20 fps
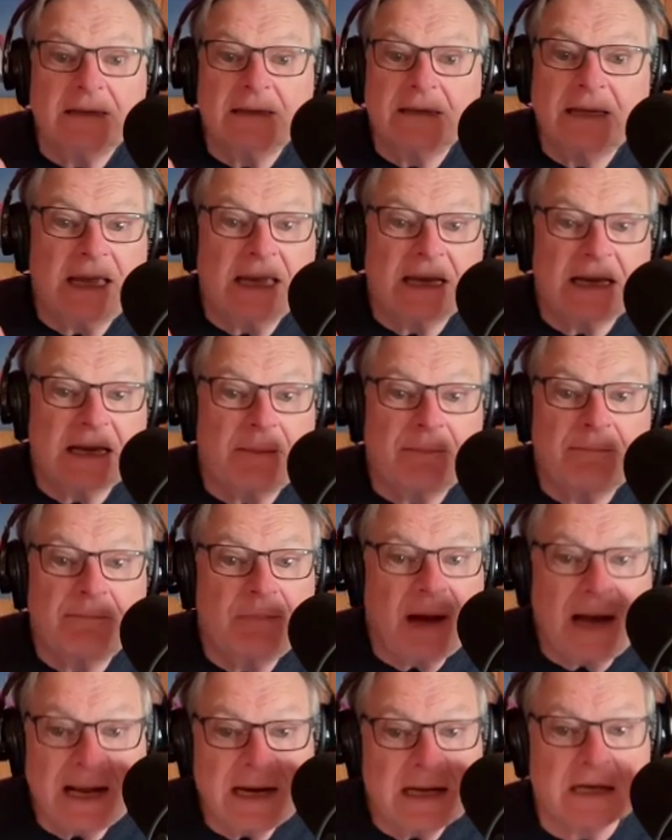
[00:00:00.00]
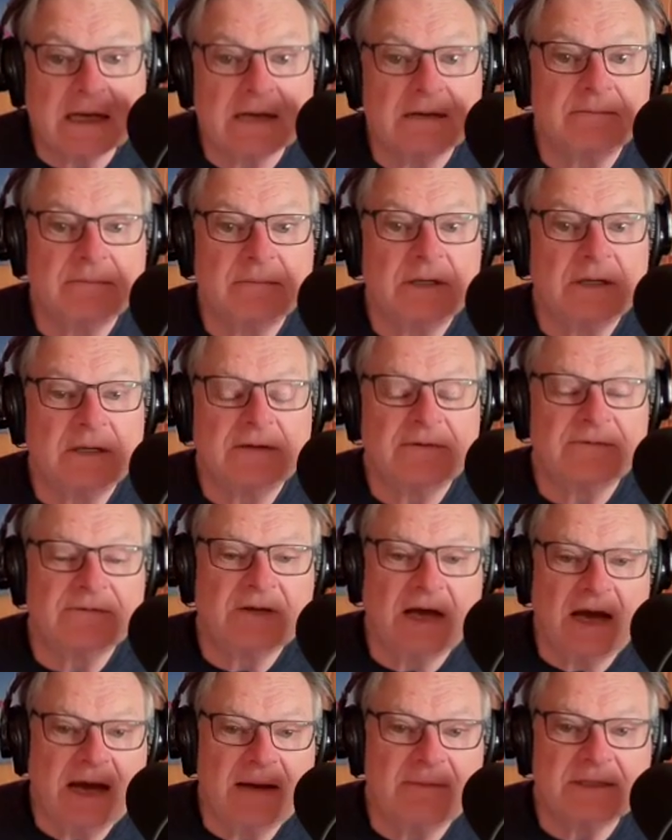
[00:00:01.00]
and a monicum of
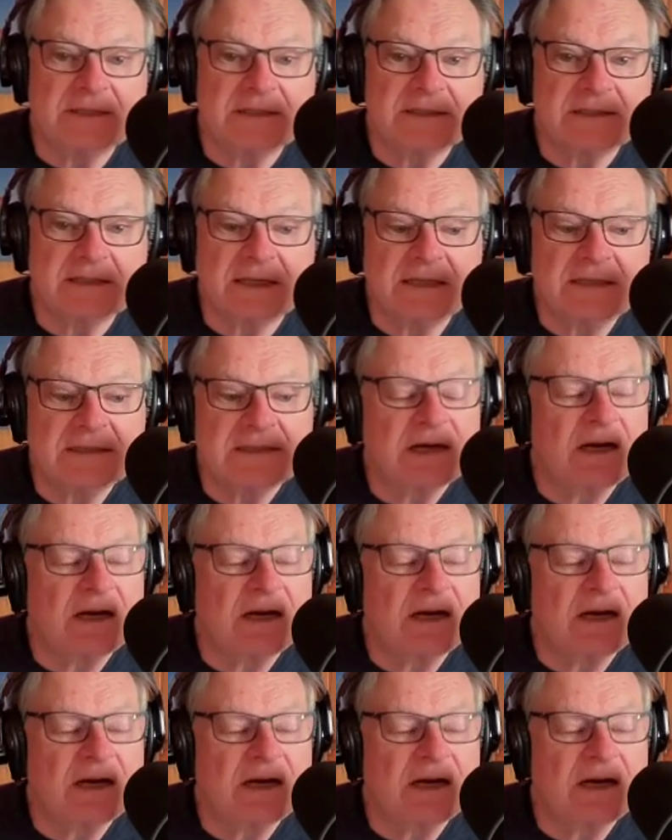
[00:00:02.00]
common sense